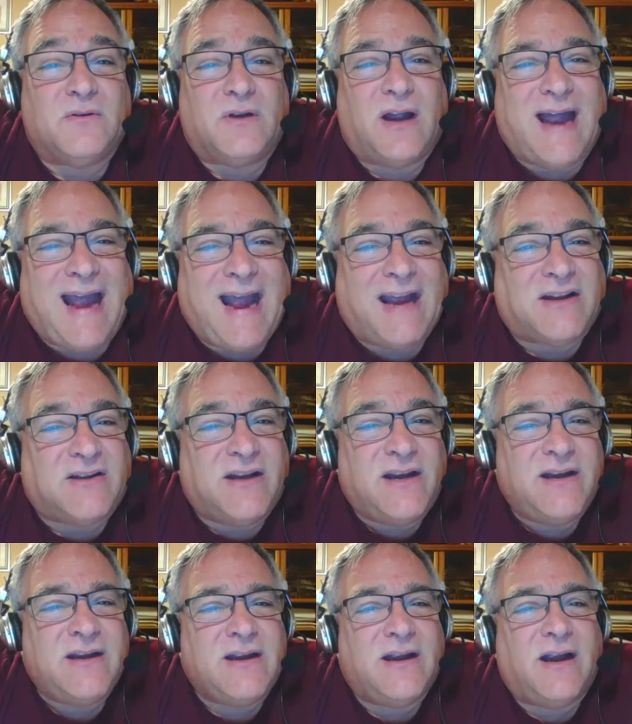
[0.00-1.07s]

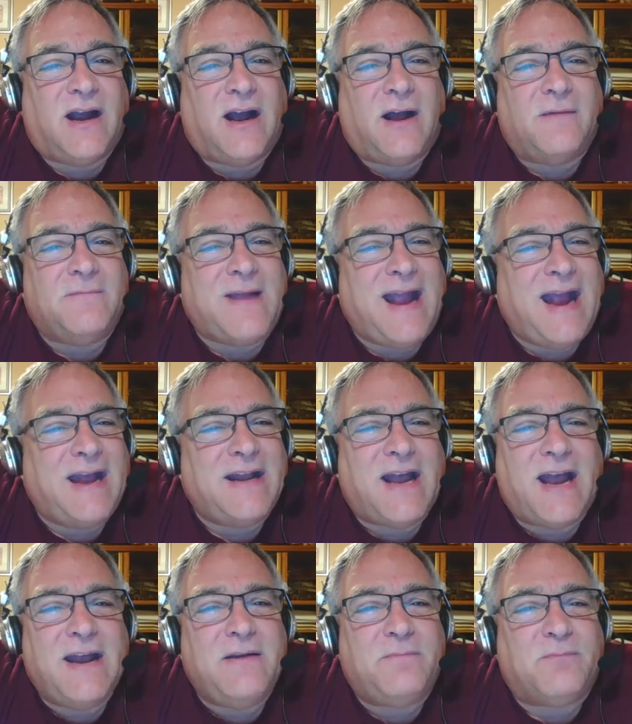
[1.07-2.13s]
acting, and
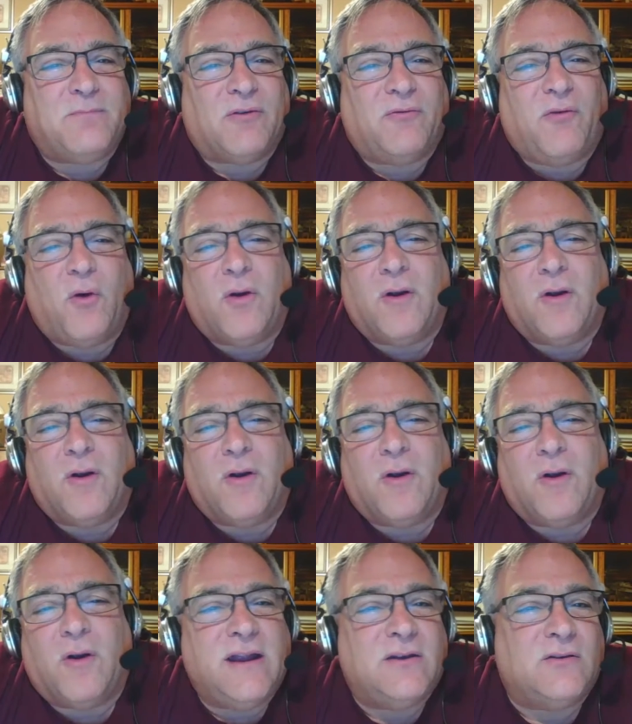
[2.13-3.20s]
I perform
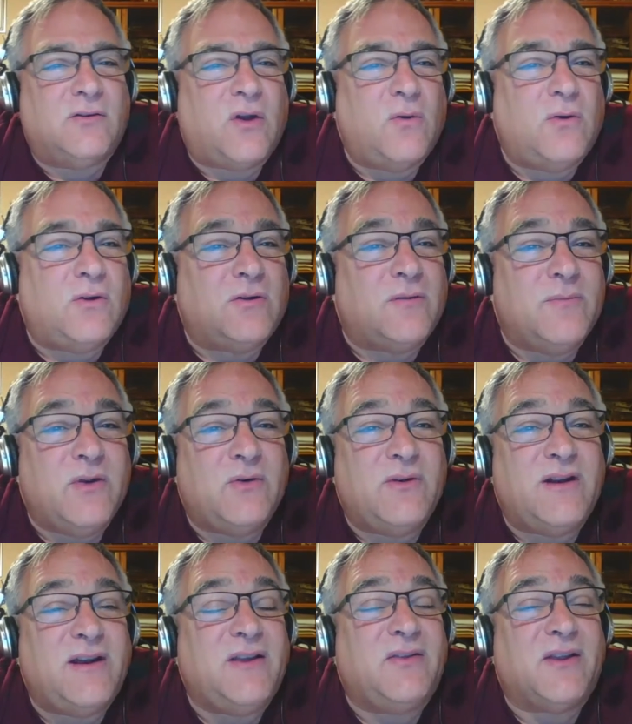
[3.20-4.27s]
in local
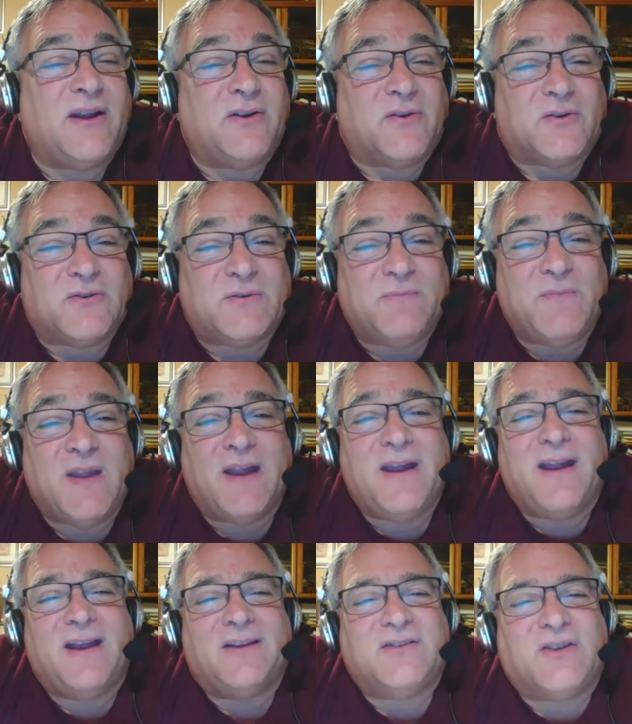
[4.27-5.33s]
community theaters.
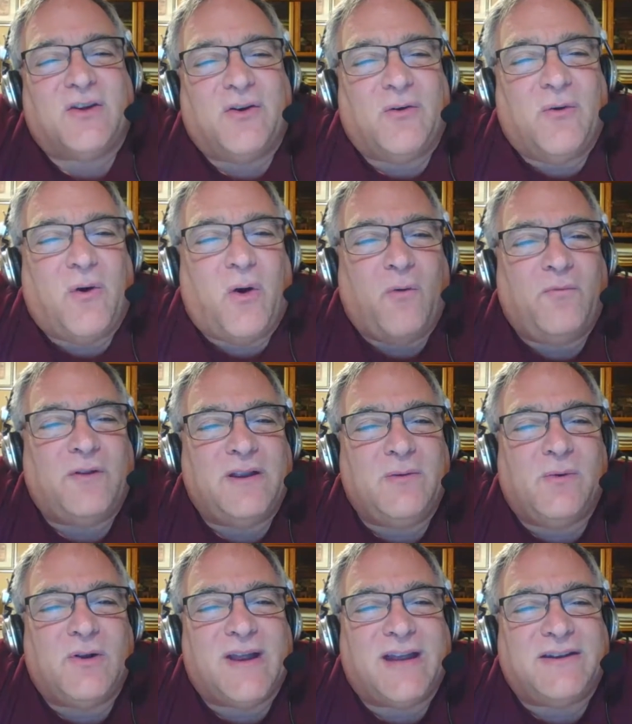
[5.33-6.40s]
So hopefully
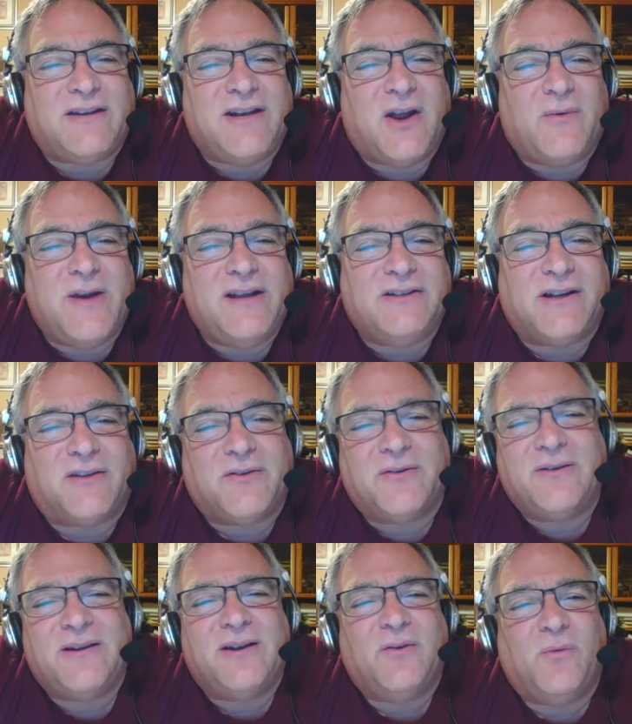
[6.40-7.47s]
we'll get to know each other.
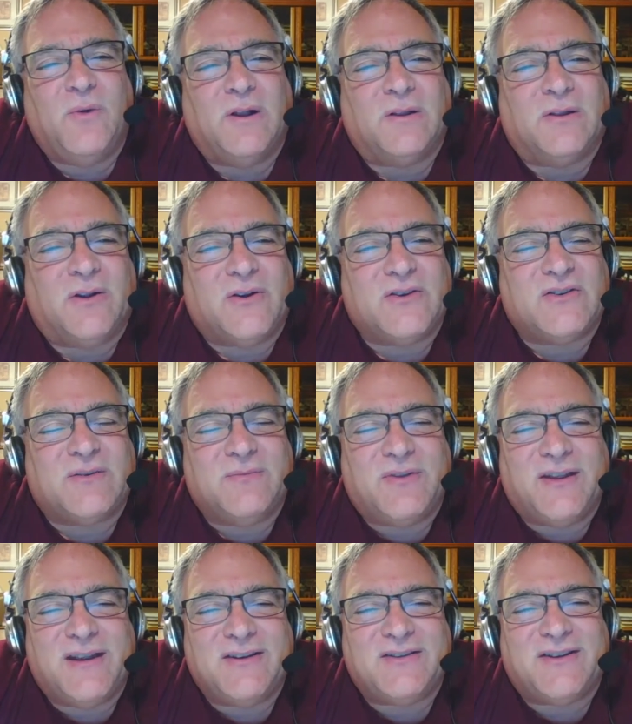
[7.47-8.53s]
We'll learn some
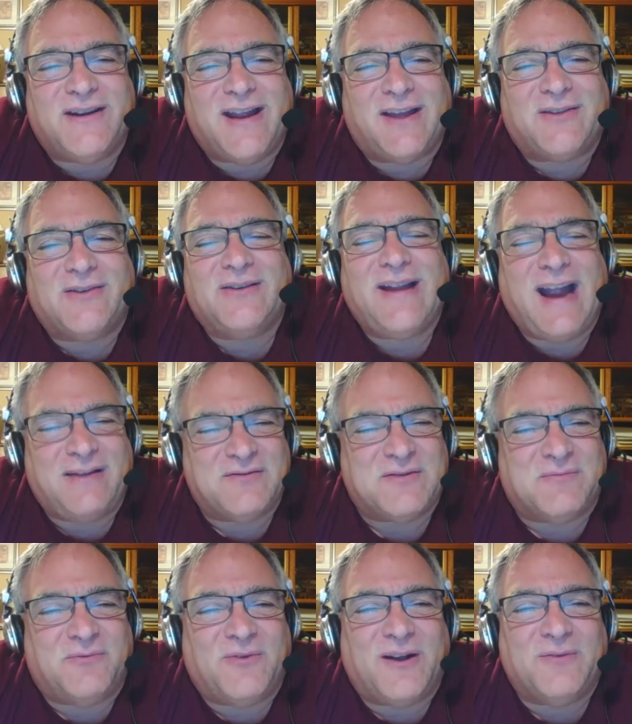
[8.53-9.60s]
things together, have some
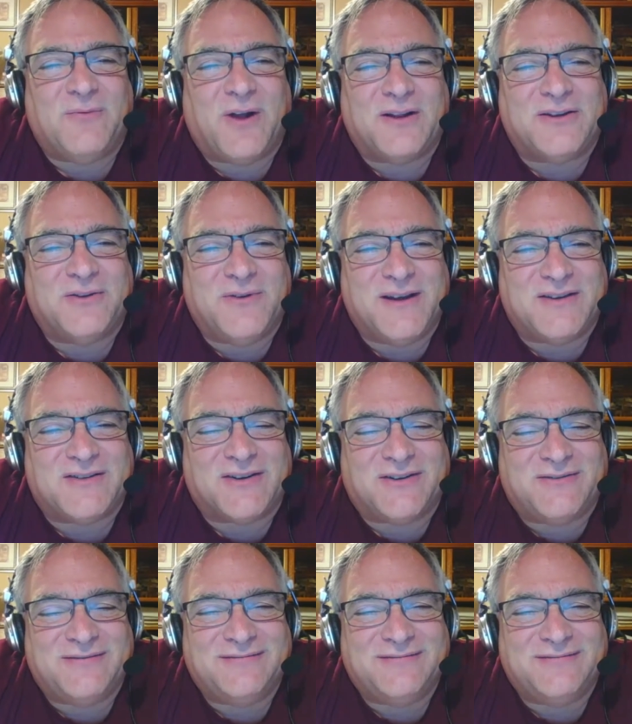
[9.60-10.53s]
fun while doing so.